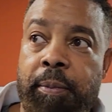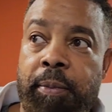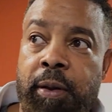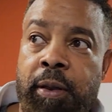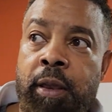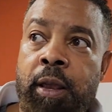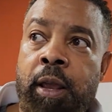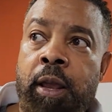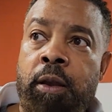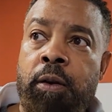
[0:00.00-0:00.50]
But
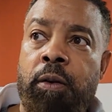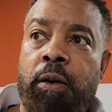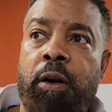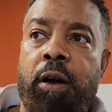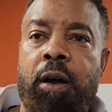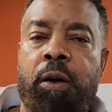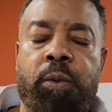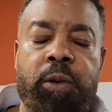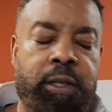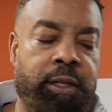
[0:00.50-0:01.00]
I
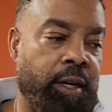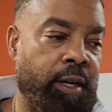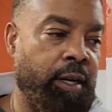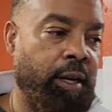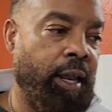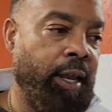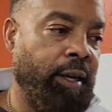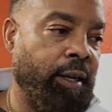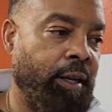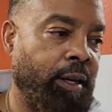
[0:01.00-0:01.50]
always say
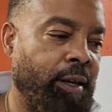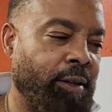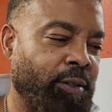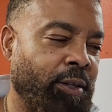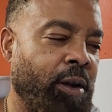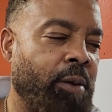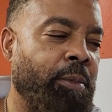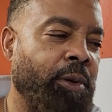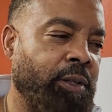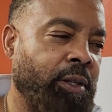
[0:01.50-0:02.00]
it was
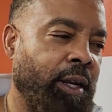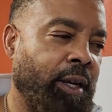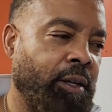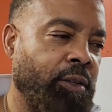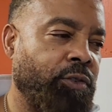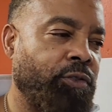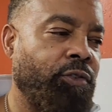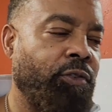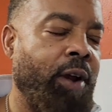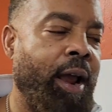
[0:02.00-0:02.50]
almost like
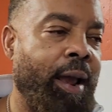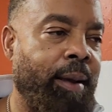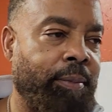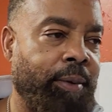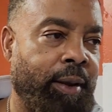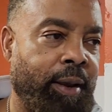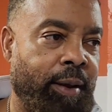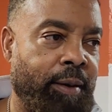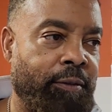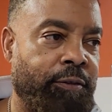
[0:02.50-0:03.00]
a trap
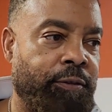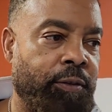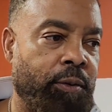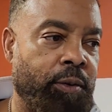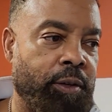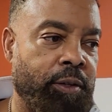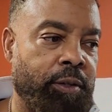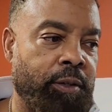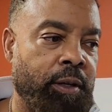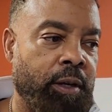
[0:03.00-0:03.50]
game for
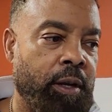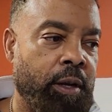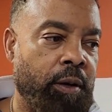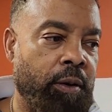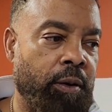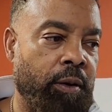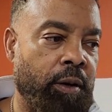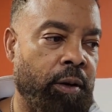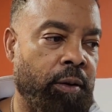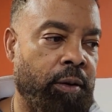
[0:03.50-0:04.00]
us,
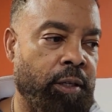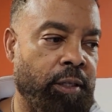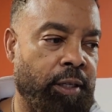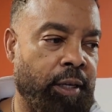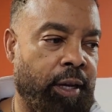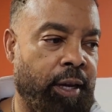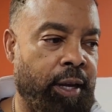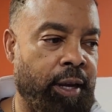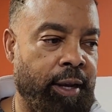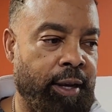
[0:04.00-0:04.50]
because
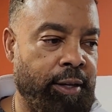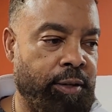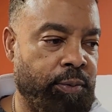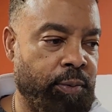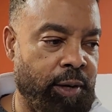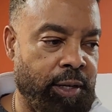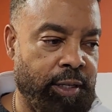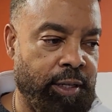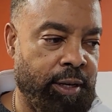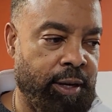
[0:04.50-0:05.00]
the kids
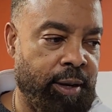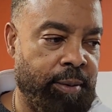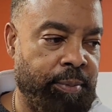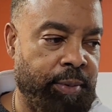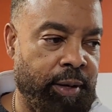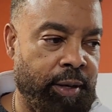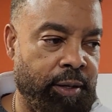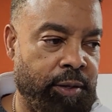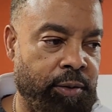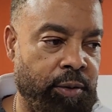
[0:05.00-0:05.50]
wasn't up
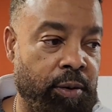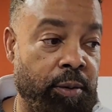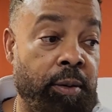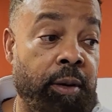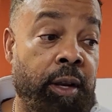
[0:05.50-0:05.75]
into it.